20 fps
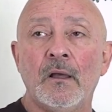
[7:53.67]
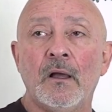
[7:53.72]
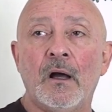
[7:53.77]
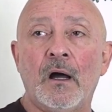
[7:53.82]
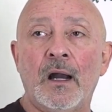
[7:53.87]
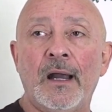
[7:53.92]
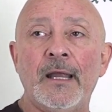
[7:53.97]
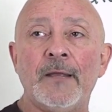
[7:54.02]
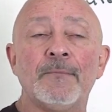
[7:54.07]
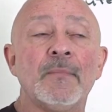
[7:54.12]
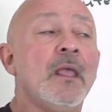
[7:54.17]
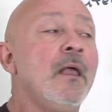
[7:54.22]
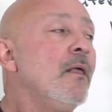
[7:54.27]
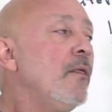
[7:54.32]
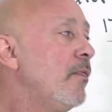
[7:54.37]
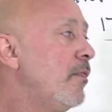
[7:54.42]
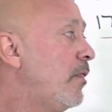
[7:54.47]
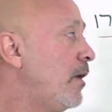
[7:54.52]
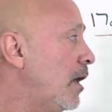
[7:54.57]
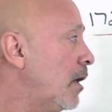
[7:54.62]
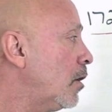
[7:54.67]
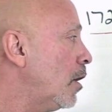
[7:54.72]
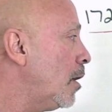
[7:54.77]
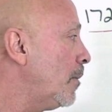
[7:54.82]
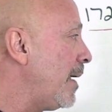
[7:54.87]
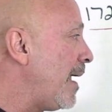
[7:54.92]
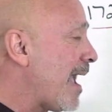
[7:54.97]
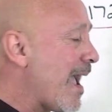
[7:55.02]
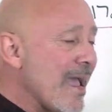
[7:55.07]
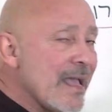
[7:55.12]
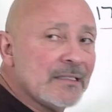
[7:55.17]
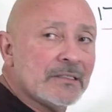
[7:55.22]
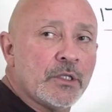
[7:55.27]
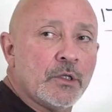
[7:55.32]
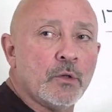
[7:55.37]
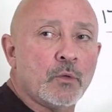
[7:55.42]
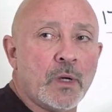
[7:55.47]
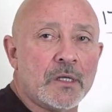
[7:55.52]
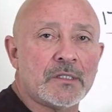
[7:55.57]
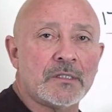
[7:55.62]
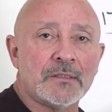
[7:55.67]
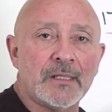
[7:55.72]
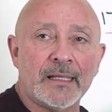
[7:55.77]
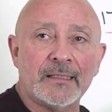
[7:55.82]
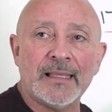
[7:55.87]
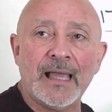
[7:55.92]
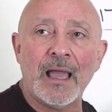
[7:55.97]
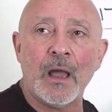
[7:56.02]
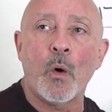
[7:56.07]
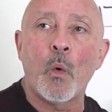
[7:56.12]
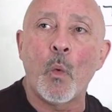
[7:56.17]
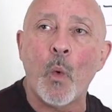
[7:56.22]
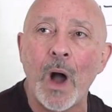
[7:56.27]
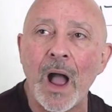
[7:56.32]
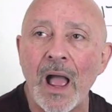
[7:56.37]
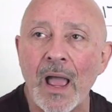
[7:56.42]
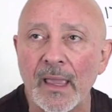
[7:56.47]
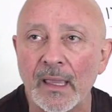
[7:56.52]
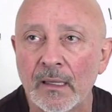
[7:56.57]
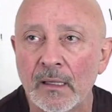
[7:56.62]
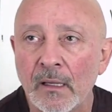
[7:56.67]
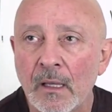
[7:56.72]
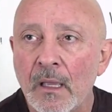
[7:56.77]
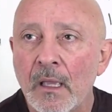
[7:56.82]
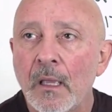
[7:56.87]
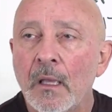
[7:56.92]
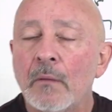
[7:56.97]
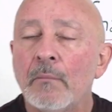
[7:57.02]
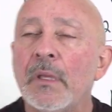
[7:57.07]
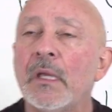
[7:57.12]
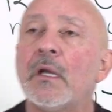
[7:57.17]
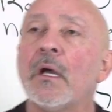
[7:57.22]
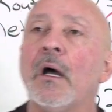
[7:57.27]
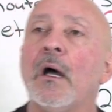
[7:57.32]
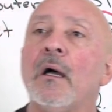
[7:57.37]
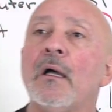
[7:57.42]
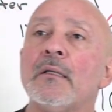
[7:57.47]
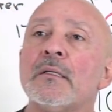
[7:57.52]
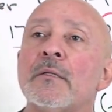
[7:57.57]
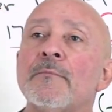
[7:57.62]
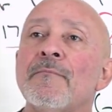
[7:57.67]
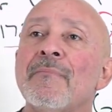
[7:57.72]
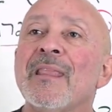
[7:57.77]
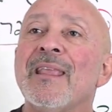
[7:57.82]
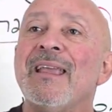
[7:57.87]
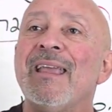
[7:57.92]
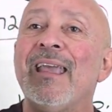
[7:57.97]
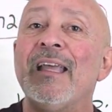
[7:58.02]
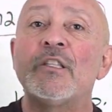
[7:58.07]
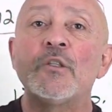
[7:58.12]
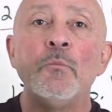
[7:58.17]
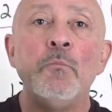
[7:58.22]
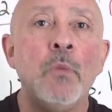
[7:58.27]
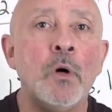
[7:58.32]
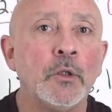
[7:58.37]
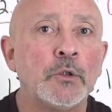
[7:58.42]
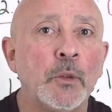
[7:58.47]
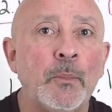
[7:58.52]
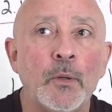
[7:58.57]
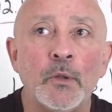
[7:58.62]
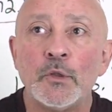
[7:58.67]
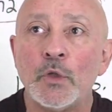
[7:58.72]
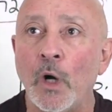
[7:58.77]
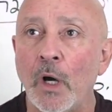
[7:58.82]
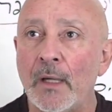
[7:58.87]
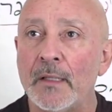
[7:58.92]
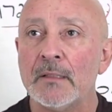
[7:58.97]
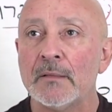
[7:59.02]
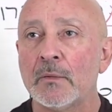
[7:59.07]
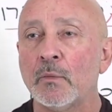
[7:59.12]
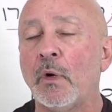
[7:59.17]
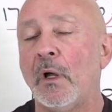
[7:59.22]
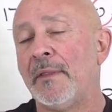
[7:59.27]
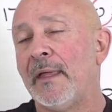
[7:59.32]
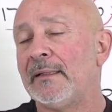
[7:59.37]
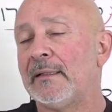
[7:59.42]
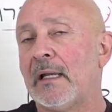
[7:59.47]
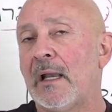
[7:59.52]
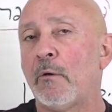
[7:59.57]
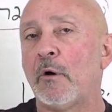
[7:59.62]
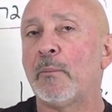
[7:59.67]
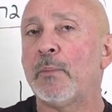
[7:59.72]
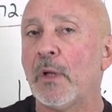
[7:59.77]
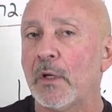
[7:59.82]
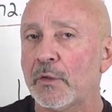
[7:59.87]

all right, they're going to be asking you questions like that. Why? Because it's multiple choice. Well, not the Network